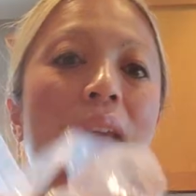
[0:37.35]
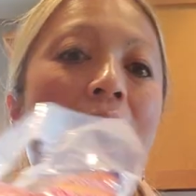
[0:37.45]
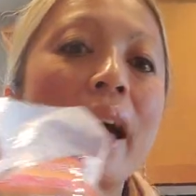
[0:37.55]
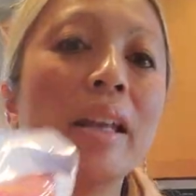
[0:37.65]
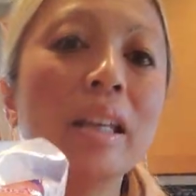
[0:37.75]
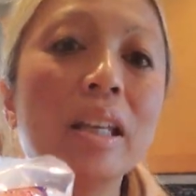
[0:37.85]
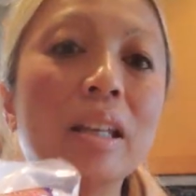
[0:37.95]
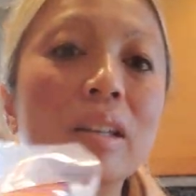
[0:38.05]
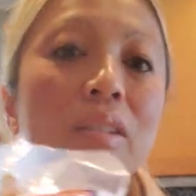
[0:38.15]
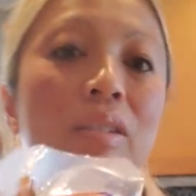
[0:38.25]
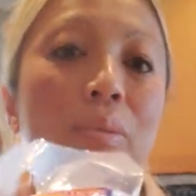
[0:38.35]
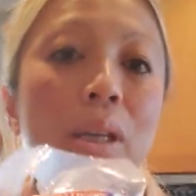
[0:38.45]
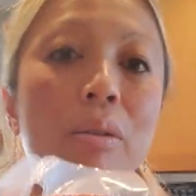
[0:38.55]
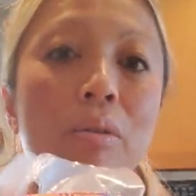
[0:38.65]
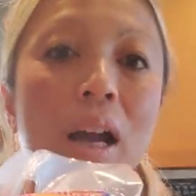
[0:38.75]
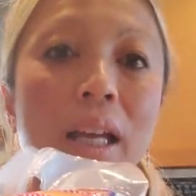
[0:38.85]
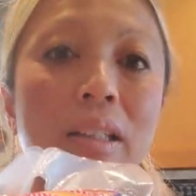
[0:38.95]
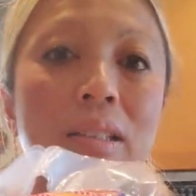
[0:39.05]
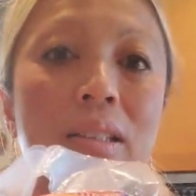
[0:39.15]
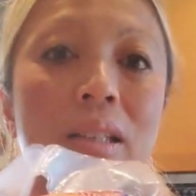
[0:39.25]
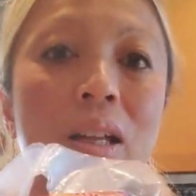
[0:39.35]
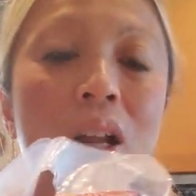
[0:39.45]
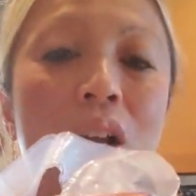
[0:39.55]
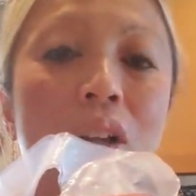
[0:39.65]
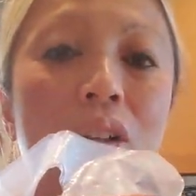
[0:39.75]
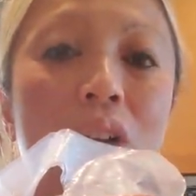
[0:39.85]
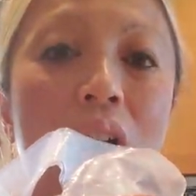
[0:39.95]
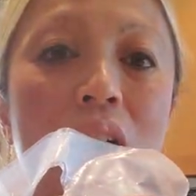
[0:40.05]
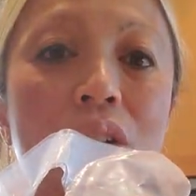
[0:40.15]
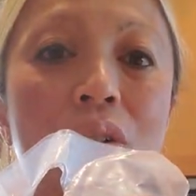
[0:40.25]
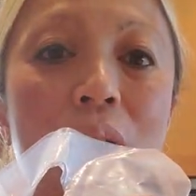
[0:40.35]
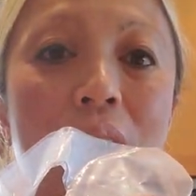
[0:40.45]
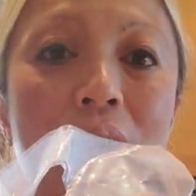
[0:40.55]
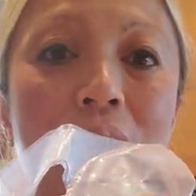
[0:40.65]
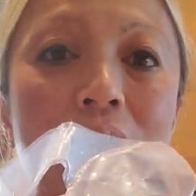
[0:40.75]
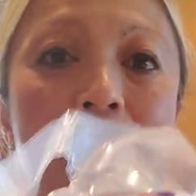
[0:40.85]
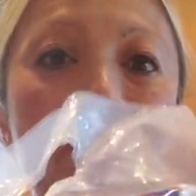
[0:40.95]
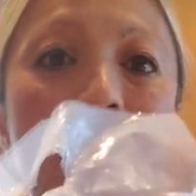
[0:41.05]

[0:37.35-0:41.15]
and it is sweet rice, long grain,